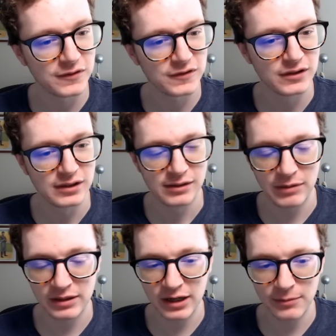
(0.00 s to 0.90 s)
I
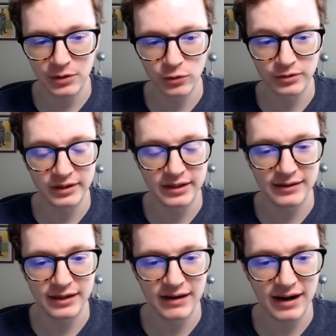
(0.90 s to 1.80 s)
made a comment earlier today
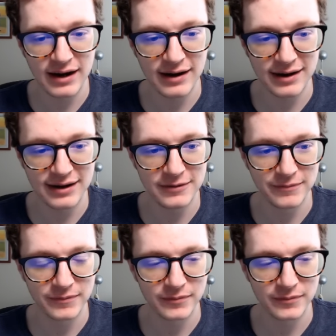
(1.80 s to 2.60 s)
that I